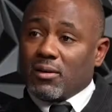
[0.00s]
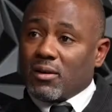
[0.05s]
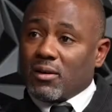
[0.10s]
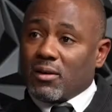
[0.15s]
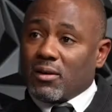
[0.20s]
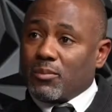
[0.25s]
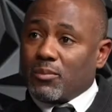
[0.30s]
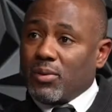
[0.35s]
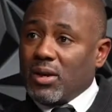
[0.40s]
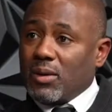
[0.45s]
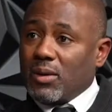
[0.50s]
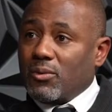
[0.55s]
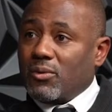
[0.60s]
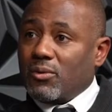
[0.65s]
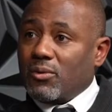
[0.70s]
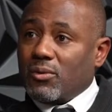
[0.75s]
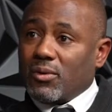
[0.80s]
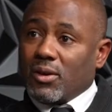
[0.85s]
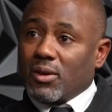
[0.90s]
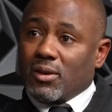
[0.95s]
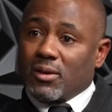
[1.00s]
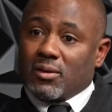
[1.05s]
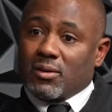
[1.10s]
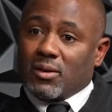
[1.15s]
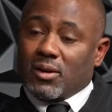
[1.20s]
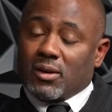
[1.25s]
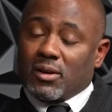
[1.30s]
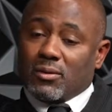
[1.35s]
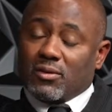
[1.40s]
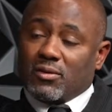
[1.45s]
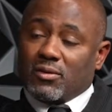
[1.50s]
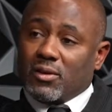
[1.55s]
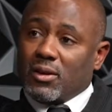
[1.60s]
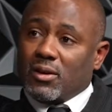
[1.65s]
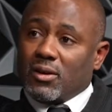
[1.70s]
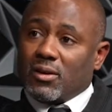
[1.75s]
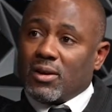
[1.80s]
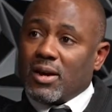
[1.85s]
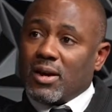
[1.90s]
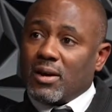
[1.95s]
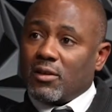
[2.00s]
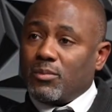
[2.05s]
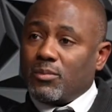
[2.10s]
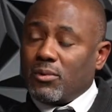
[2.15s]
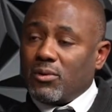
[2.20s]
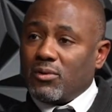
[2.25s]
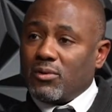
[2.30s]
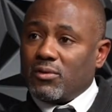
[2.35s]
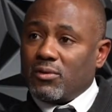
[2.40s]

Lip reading: of young people in the inner city are not exposed